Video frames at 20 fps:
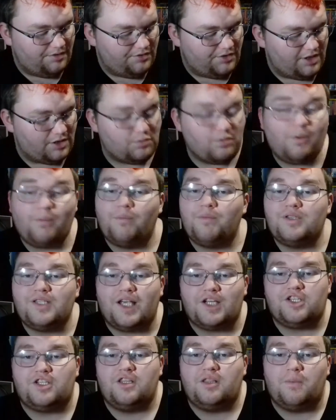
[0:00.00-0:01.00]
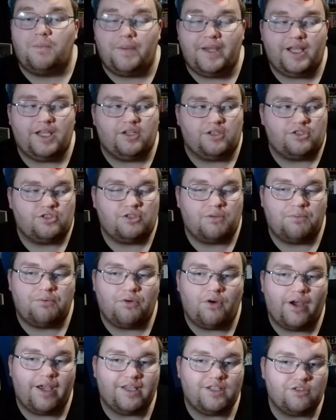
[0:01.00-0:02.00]
This one was actually the biggest
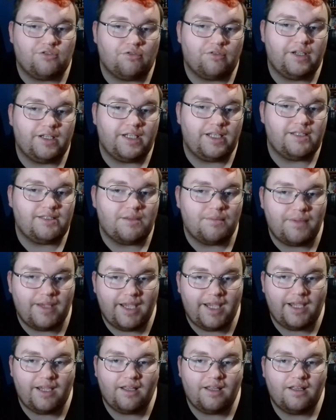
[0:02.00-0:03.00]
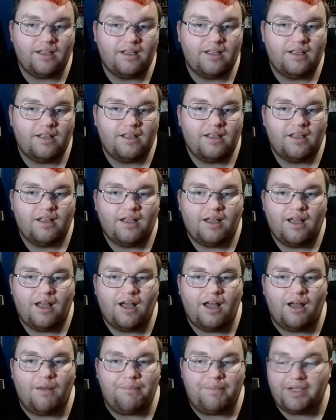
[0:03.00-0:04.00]
surprise 3D to me.
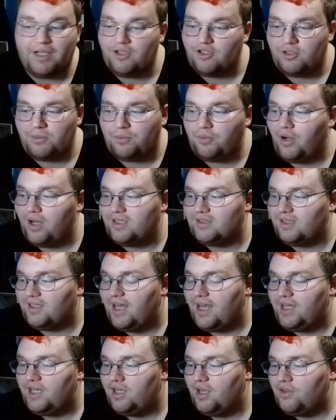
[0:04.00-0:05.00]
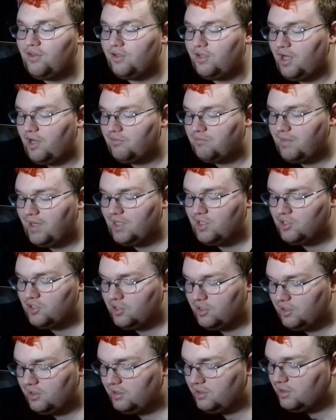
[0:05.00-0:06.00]
Bigger surprise than any other that I've
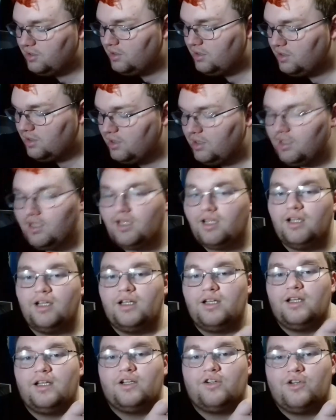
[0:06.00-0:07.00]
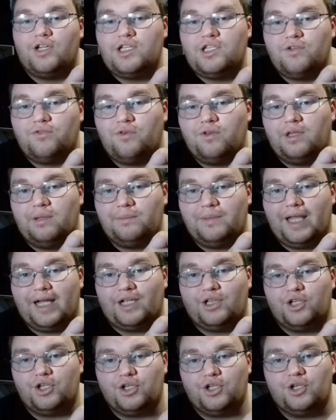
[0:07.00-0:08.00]
mentioned. Creature from the
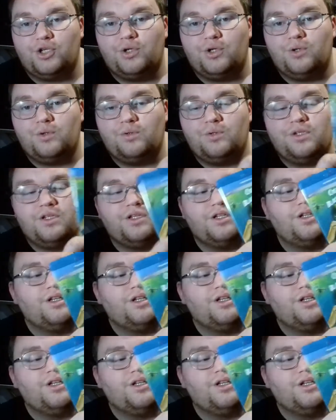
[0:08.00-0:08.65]
Black Lagoon.